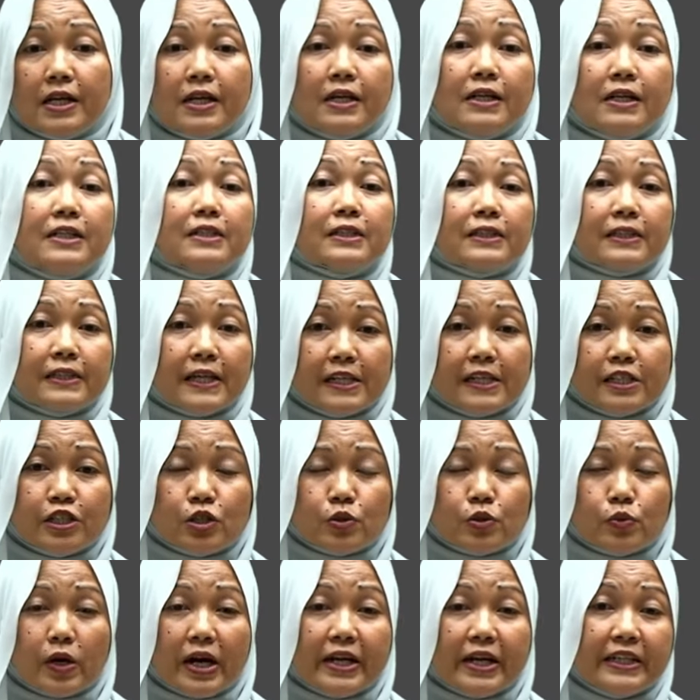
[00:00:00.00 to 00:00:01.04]
a test
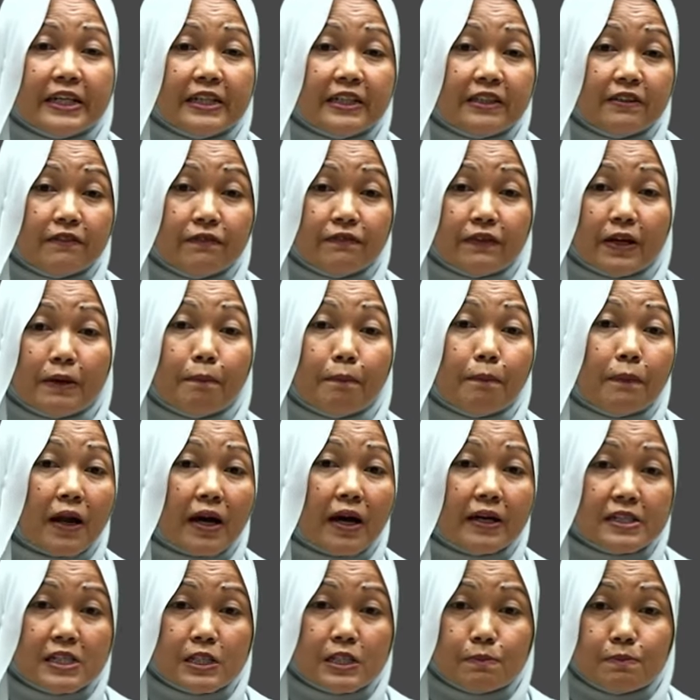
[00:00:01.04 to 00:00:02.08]
to identify
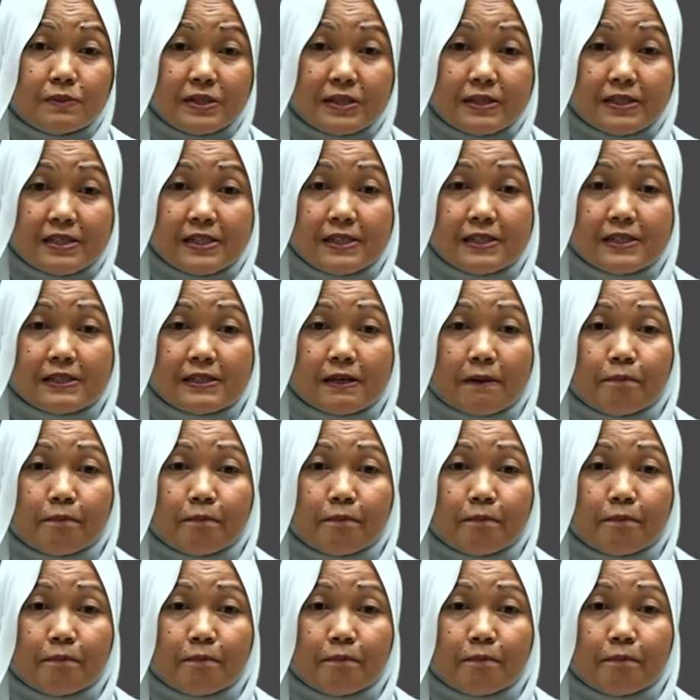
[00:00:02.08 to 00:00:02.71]
plant species,